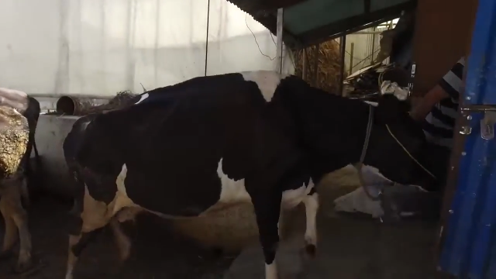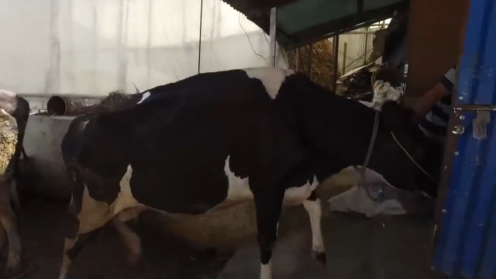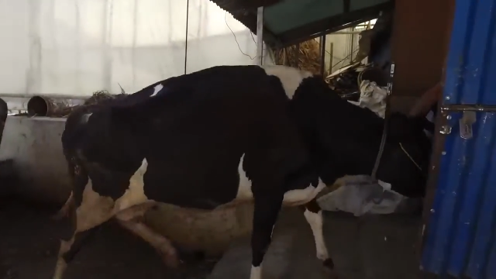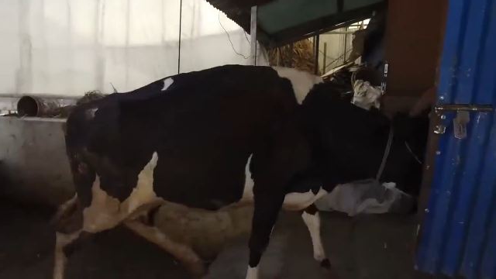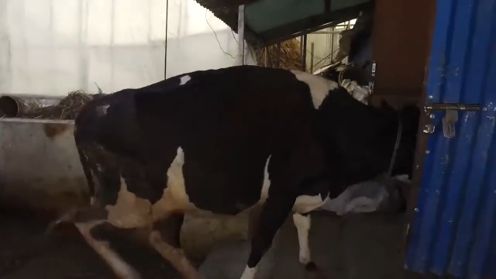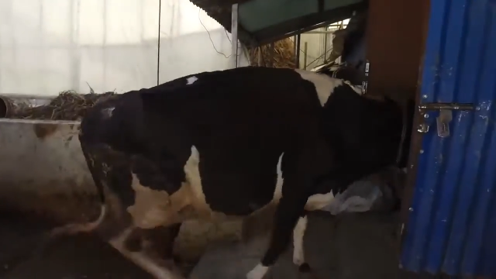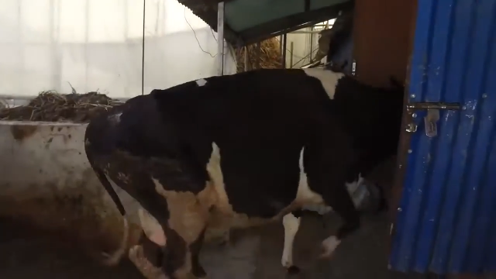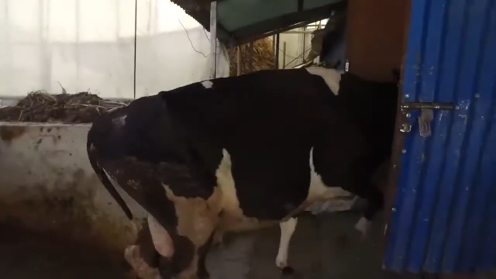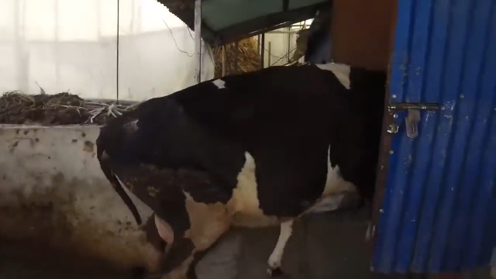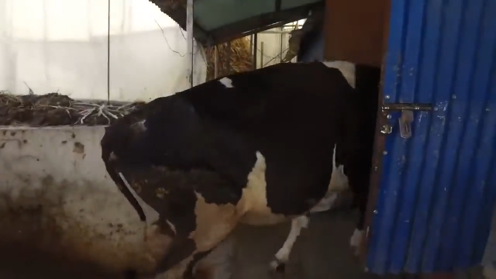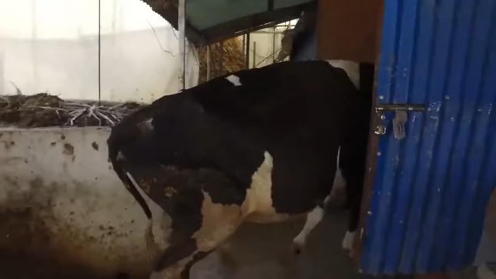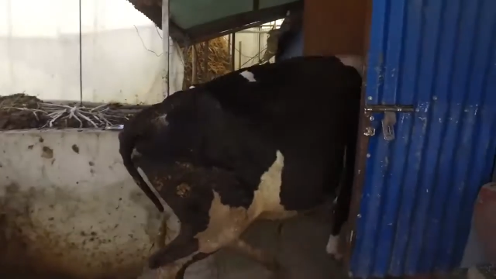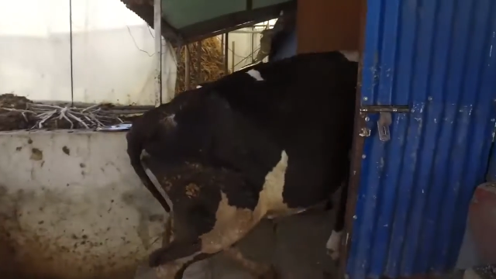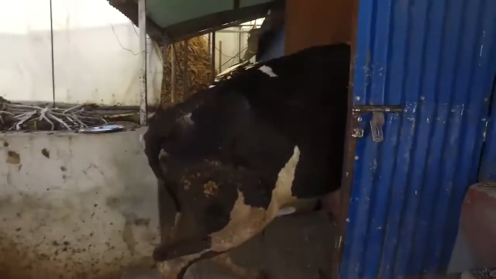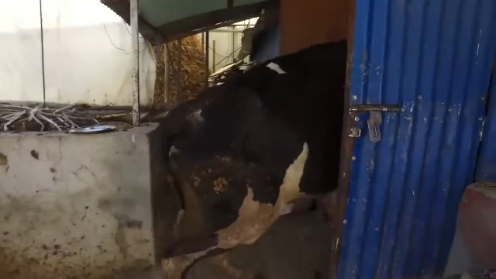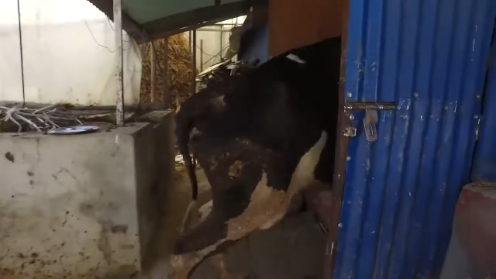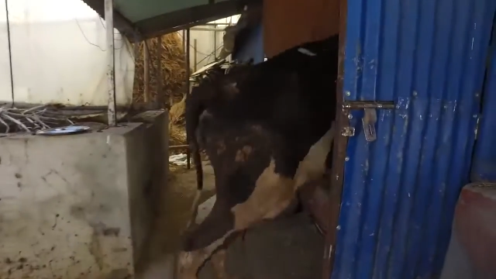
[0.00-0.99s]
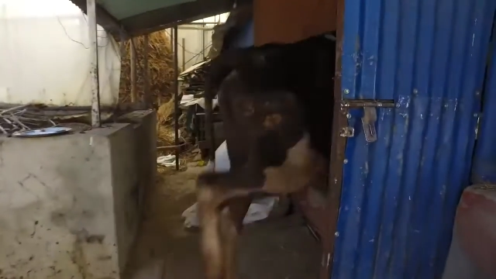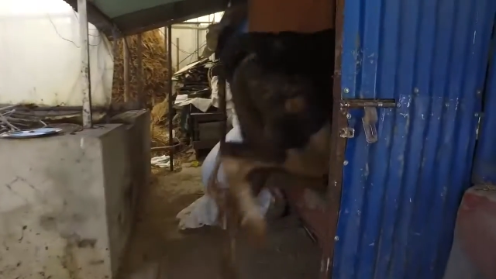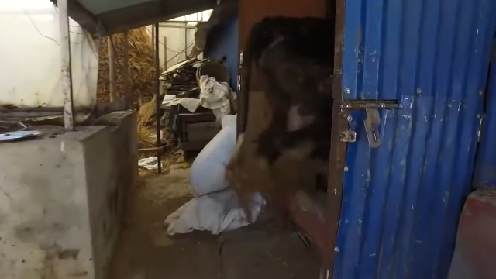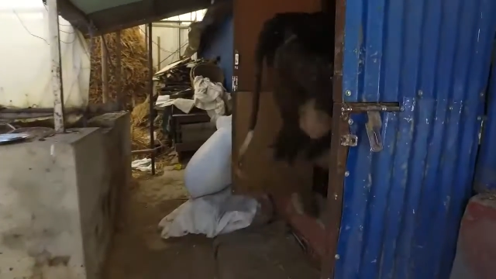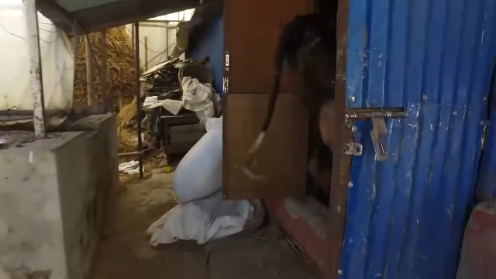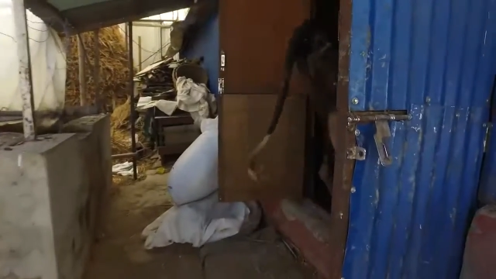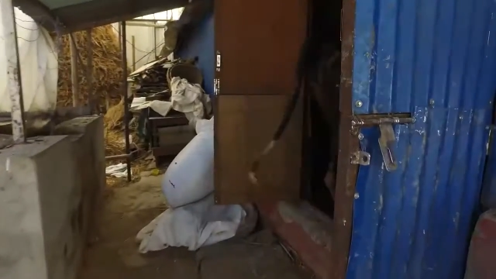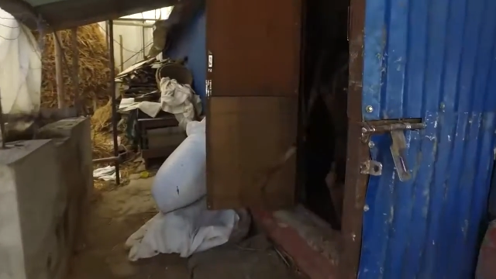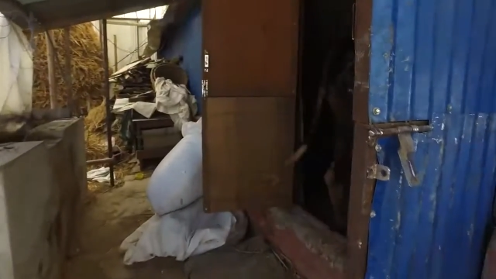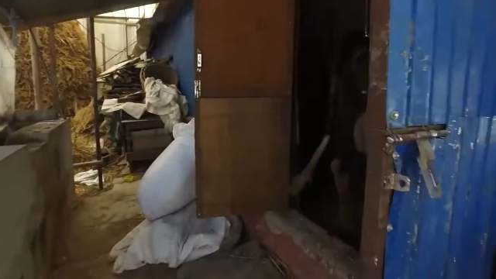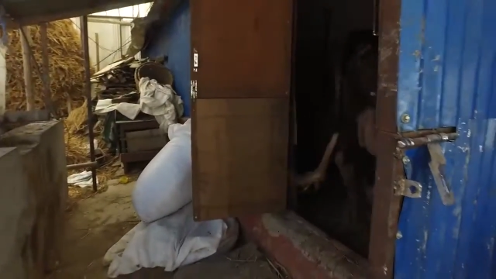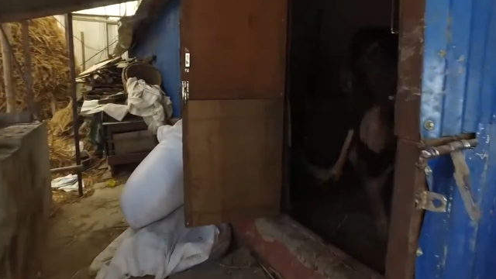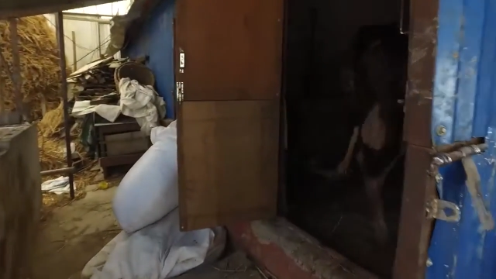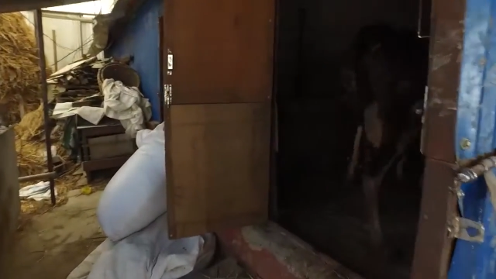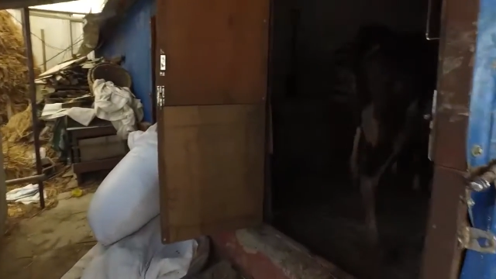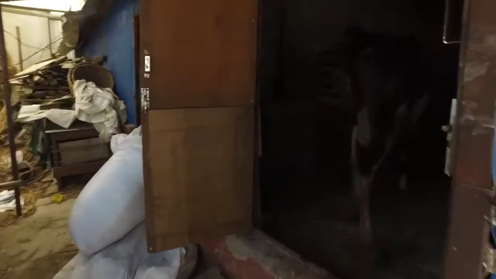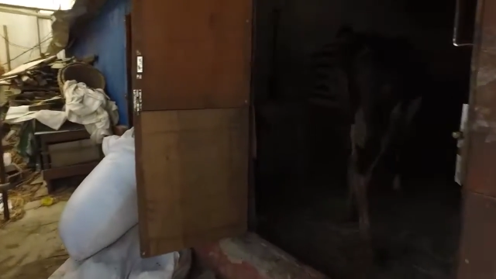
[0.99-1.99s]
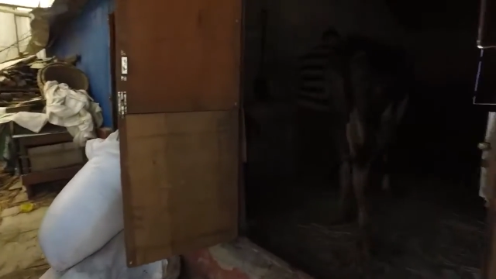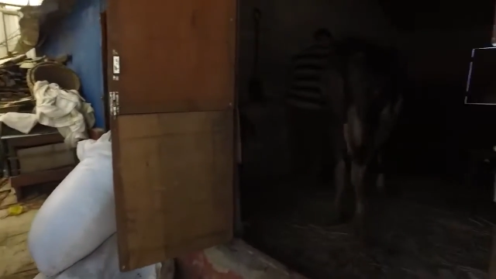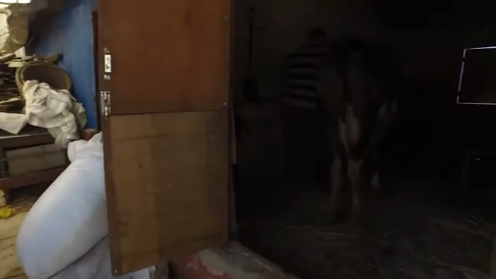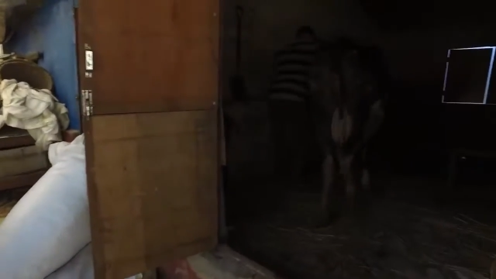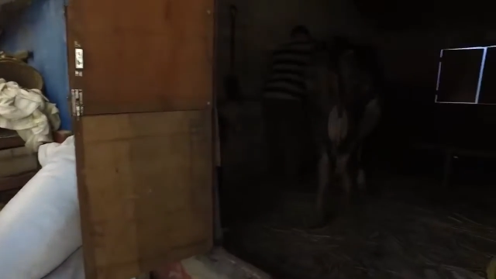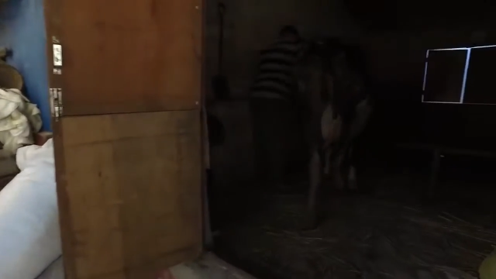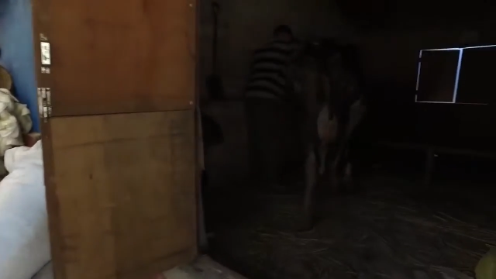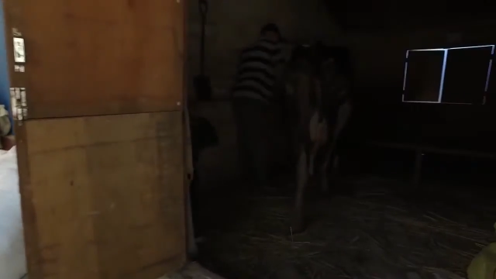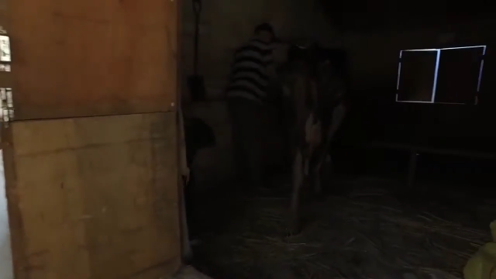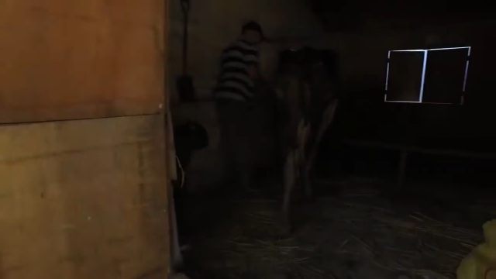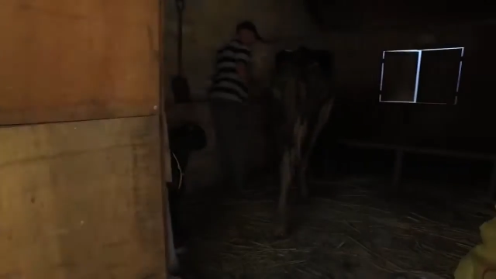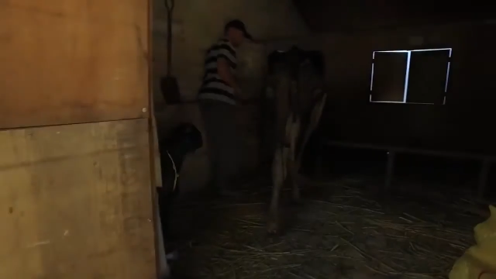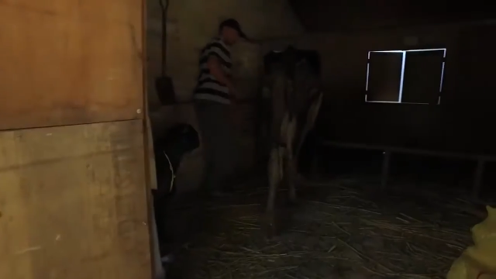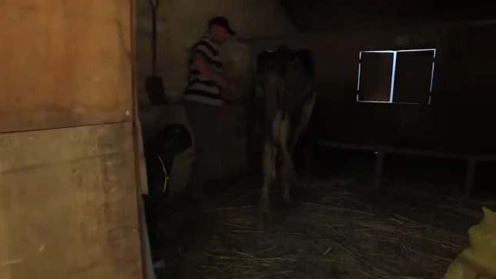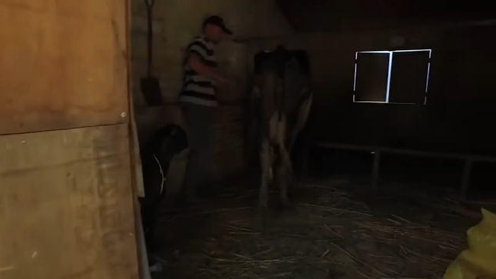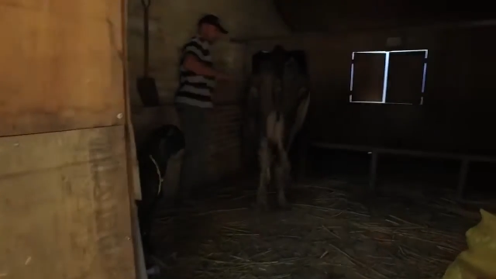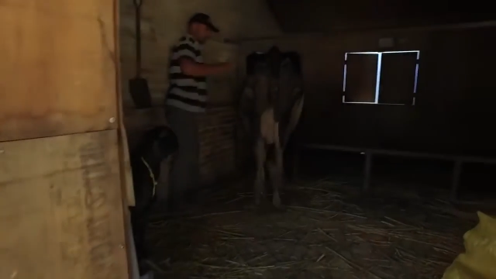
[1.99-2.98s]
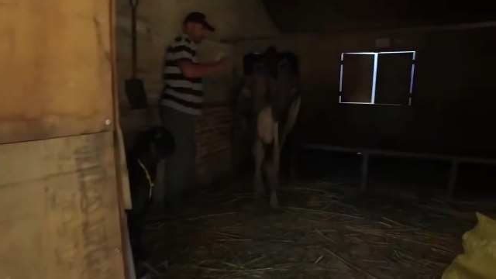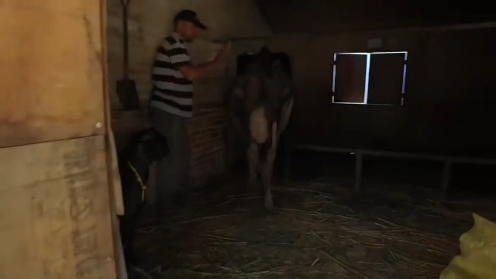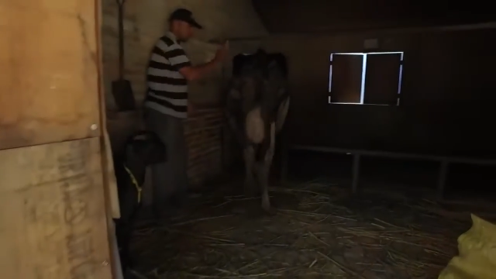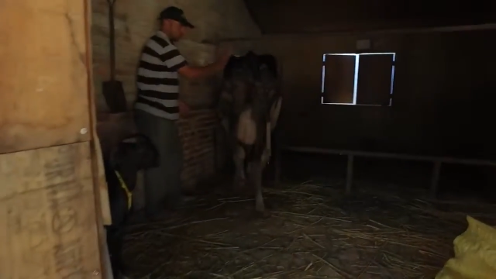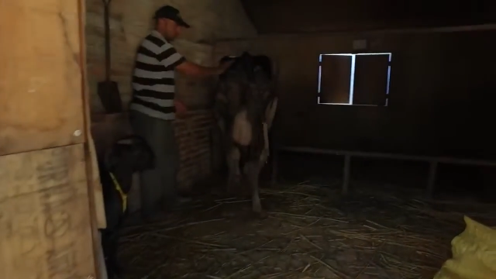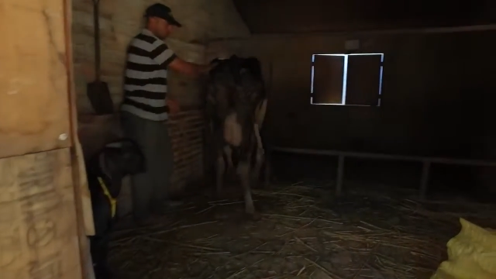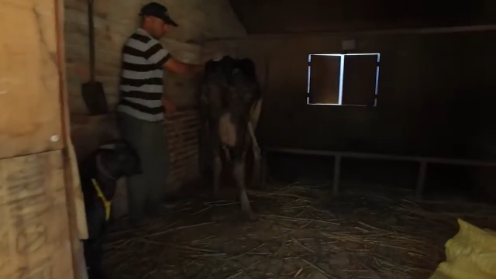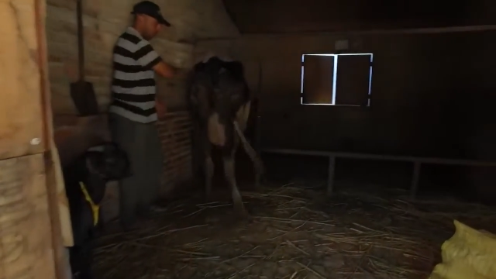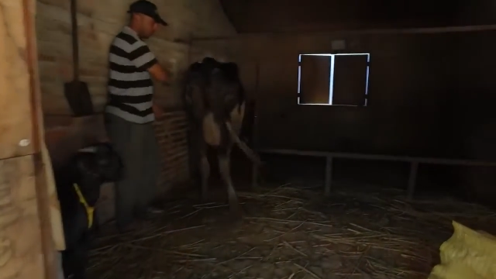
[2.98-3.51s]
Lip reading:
No face is visible, so there are no lips to read.